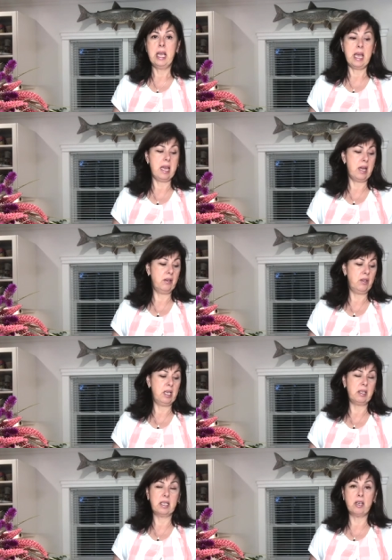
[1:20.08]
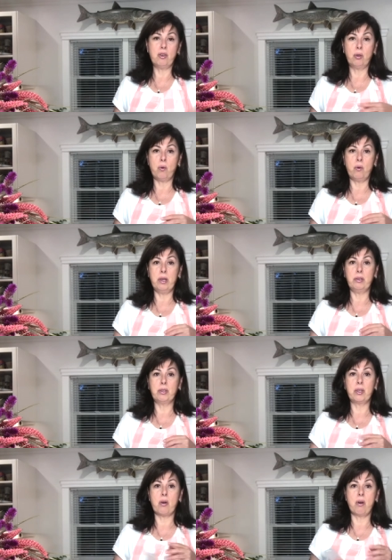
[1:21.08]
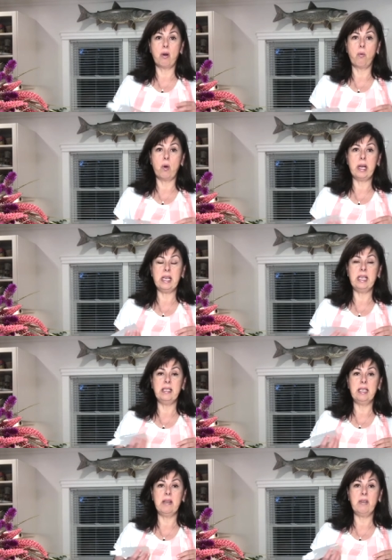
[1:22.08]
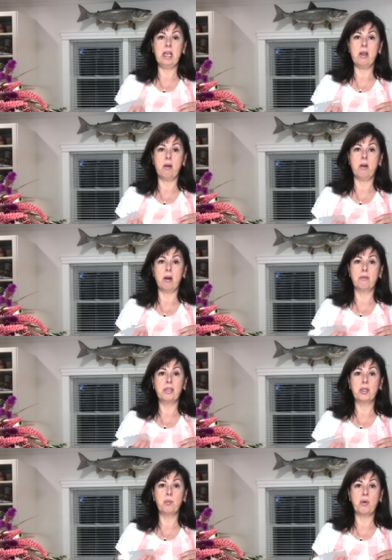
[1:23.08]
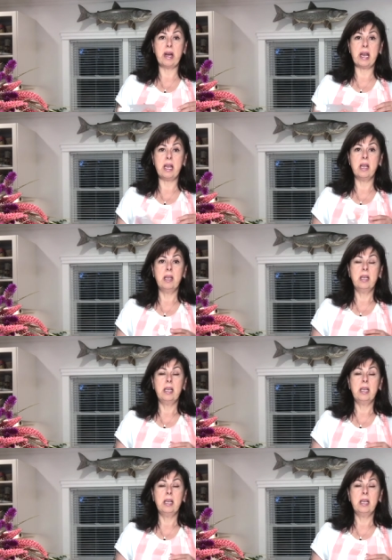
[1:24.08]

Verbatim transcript: And the essential oils are what is giving our spray